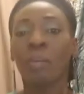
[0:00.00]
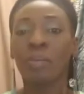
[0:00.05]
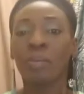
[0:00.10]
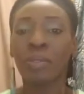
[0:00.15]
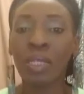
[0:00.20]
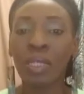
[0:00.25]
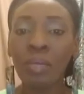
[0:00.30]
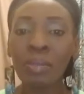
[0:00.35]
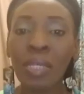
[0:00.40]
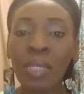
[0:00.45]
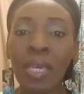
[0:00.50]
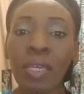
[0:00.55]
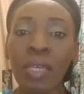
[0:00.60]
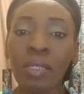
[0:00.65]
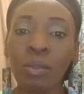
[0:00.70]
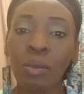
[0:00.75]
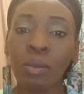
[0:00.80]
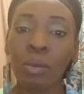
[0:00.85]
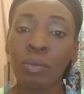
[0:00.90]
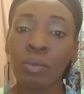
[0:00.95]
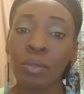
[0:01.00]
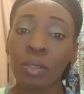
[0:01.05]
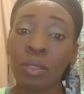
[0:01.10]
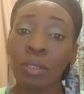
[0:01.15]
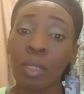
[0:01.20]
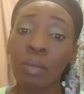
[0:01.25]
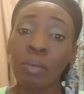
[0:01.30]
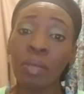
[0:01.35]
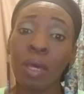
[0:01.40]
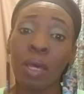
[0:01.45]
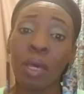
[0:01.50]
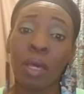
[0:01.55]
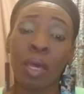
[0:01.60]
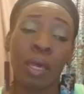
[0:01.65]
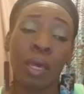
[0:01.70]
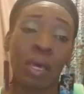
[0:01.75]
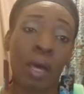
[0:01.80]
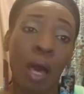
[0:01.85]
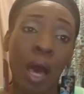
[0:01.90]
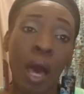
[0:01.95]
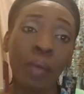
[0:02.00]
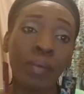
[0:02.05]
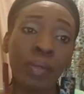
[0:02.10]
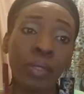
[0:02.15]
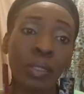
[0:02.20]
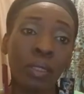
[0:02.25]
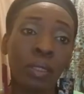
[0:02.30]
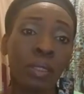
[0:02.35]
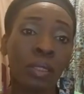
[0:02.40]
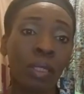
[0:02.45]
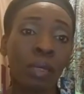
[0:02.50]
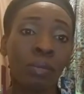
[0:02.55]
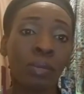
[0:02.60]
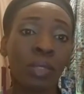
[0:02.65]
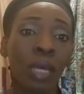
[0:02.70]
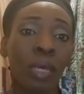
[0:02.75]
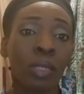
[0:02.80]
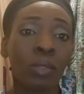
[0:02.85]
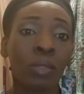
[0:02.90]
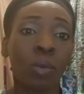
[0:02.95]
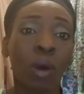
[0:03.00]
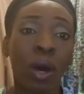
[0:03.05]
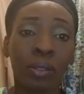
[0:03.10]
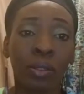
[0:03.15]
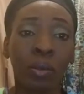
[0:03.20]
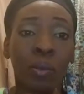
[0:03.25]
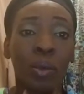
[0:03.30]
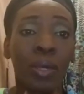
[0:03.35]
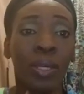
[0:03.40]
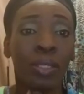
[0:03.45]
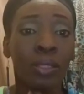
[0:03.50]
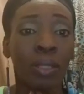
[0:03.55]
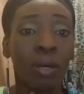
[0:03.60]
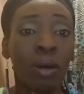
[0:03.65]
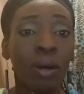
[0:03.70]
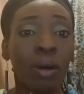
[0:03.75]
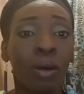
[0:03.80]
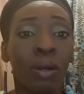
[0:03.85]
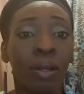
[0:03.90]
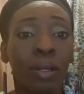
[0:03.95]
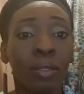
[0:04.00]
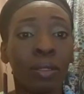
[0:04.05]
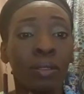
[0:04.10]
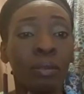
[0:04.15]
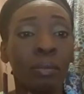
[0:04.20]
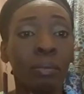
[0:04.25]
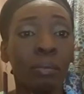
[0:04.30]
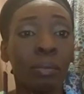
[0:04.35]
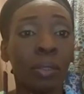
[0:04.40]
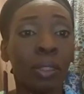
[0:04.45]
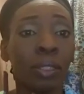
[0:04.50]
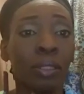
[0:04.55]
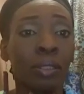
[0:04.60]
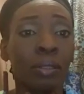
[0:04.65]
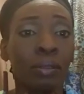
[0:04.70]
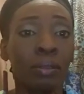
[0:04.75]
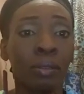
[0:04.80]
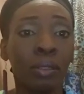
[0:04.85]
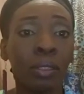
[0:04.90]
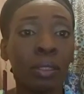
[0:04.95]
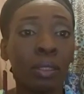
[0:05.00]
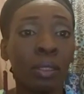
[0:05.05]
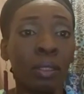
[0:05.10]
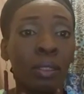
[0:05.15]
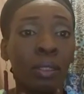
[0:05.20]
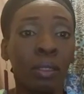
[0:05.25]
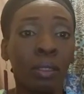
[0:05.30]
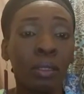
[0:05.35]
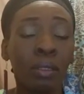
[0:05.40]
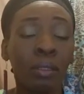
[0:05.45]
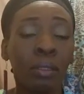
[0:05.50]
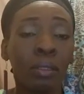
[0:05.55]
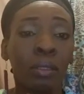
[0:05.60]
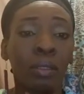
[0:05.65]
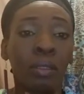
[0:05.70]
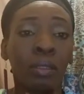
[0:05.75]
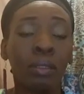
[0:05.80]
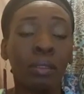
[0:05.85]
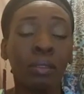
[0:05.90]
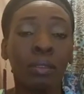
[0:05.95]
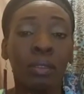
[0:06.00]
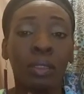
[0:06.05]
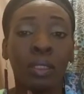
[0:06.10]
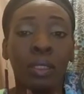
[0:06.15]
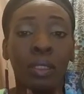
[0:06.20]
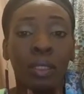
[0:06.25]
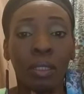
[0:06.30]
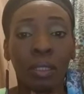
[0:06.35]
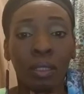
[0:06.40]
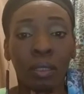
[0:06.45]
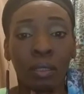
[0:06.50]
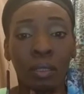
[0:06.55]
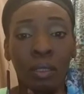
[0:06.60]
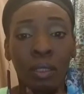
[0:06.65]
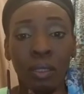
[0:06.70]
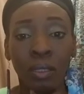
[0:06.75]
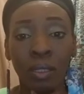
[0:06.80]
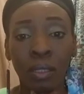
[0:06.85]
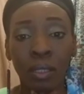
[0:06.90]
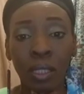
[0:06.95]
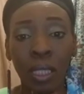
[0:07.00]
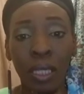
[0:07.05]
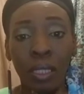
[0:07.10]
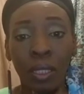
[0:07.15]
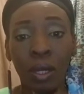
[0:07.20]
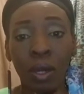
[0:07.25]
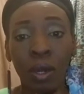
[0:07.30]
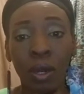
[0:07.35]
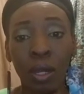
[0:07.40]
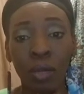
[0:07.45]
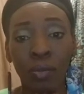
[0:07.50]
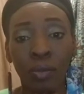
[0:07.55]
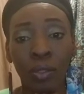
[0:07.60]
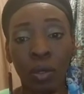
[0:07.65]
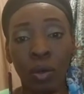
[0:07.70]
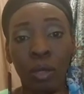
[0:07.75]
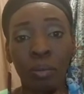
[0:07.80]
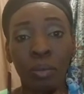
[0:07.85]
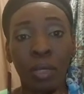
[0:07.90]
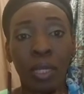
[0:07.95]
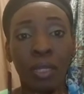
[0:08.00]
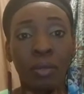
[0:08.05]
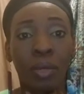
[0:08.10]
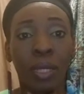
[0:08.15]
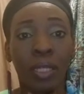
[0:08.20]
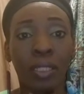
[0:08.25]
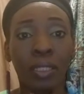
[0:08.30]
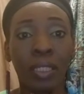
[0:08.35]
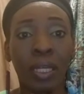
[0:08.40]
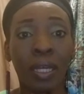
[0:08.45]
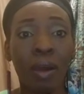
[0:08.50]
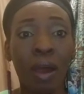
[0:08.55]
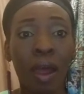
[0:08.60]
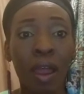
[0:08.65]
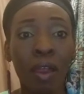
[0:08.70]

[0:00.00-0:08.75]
Sometimes, obviously, sometimes walking away is hard, but yeah, because it's kind of hard for Kwame right now.